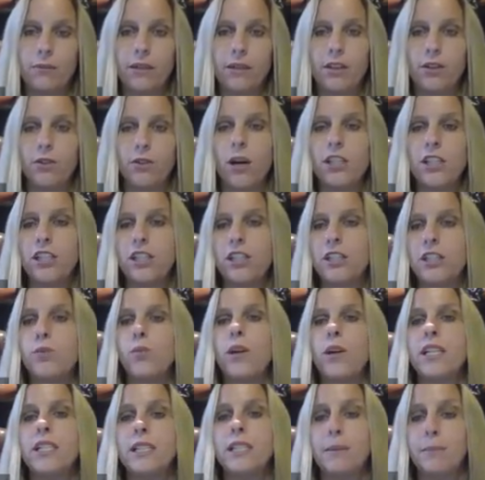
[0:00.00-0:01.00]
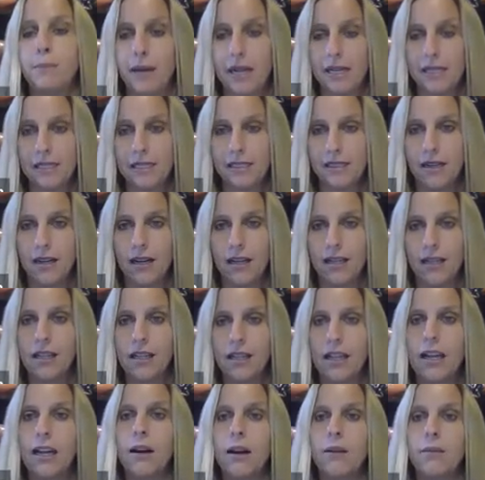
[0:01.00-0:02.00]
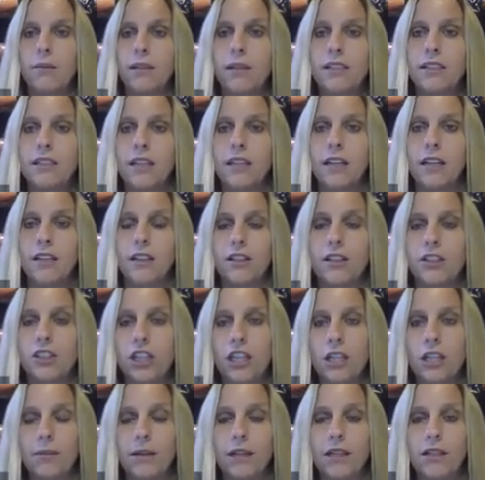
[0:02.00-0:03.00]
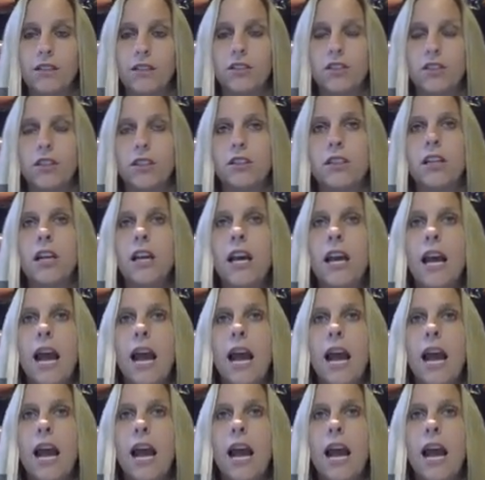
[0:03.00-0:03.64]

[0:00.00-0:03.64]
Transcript: But the question is, what is it based on? Is there legitimate concerns?